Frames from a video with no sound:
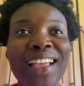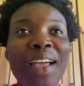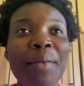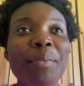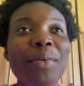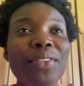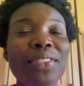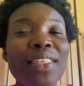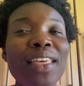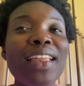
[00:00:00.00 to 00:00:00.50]

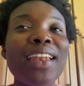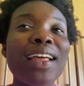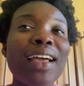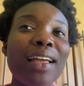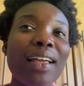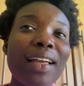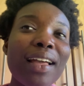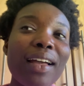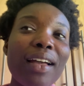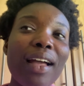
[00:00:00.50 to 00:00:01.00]
But then
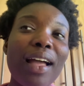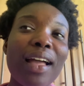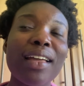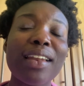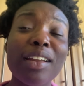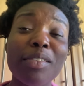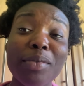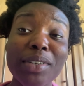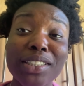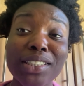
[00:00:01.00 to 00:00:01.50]
I, I can
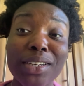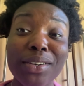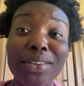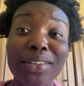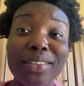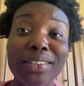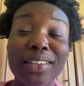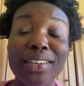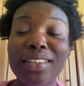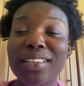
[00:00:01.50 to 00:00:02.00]
have my shower,
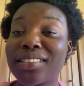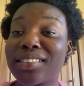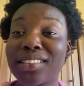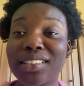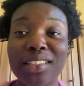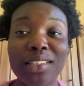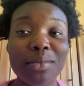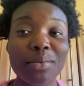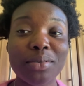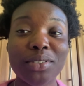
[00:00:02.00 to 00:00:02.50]
then I can
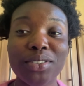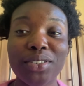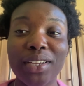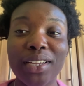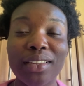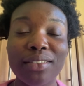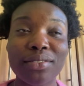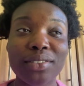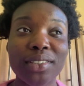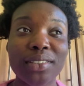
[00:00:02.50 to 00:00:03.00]
sleep straight
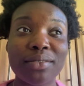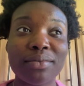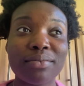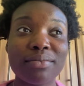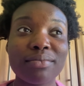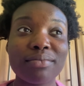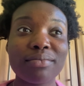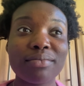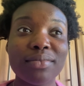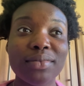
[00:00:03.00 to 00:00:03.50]
after,
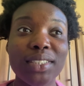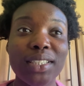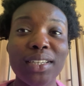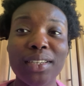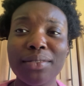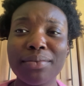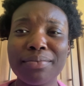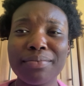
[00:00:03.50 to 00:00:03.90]
you know?